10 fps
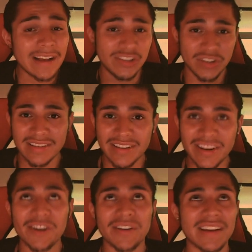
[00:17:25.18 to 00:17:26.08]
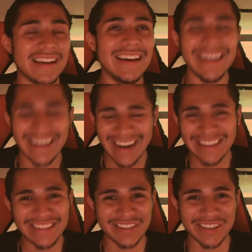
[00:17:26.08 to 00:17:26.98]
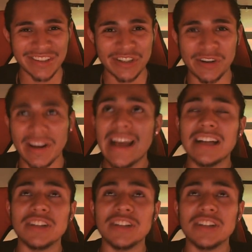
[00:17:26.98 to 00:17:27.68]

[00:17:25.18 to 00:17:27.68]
Just like, okay, I just heard a joke.